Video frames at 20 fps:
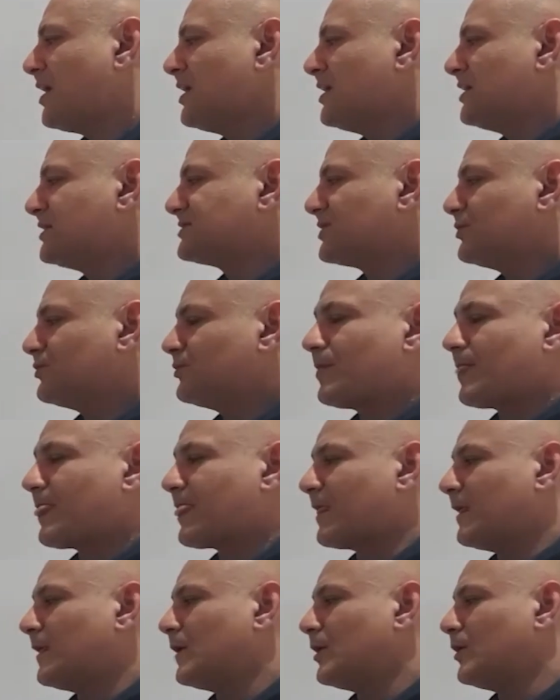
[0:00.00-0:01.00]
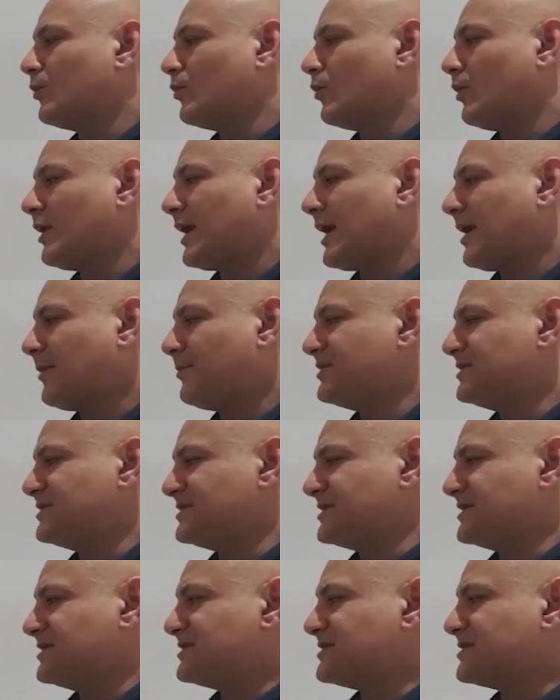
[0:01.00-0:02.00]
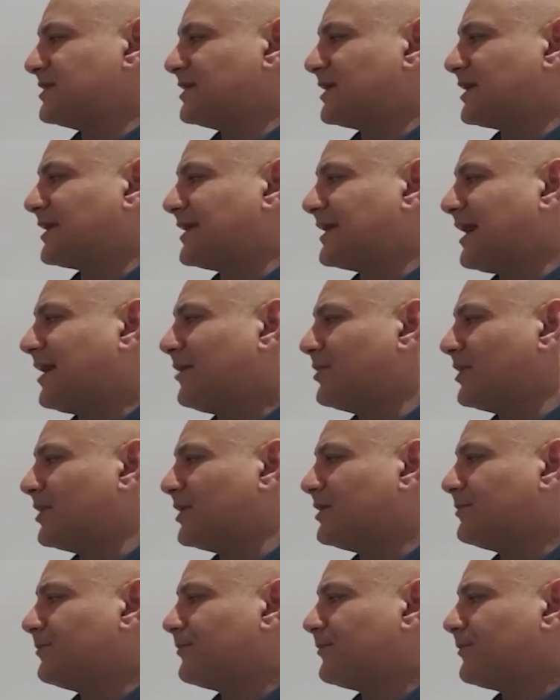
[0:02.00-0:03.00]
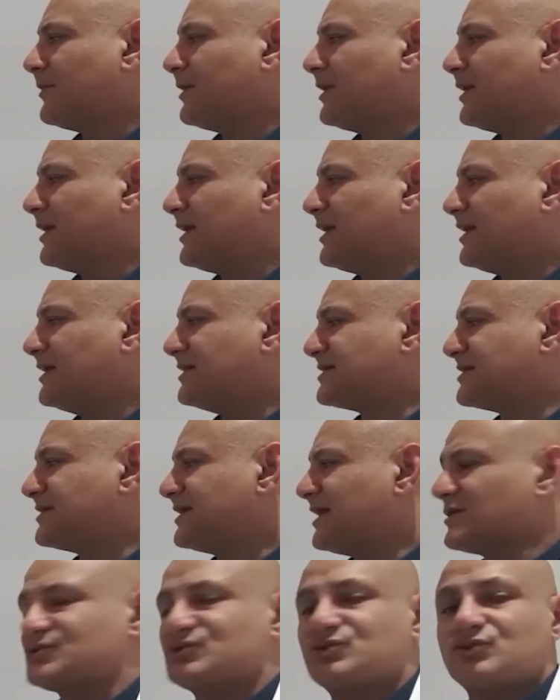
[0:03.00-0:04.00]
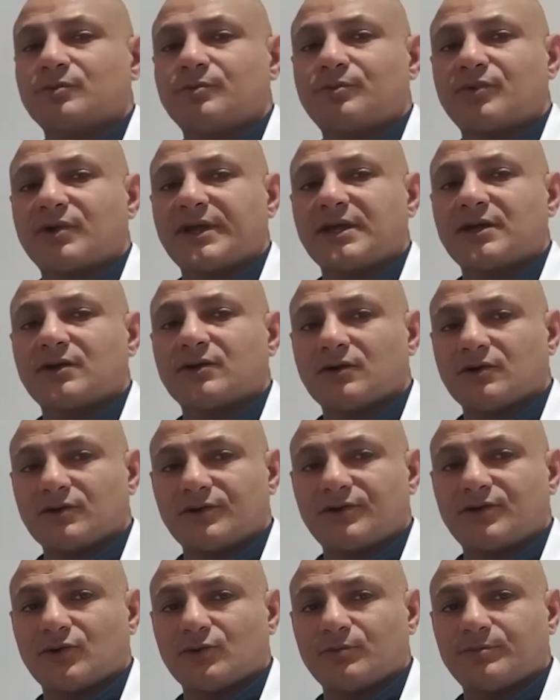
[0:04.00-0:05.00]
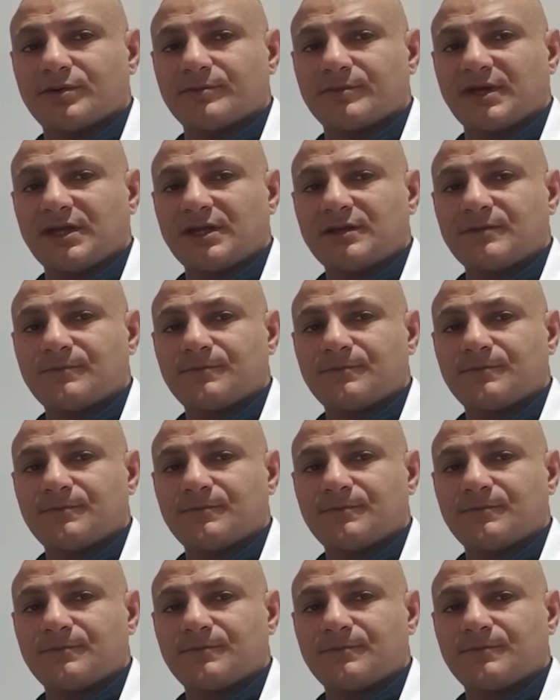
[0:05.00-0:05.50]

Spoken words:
So what happens is GABA is a natural brake on dopamine.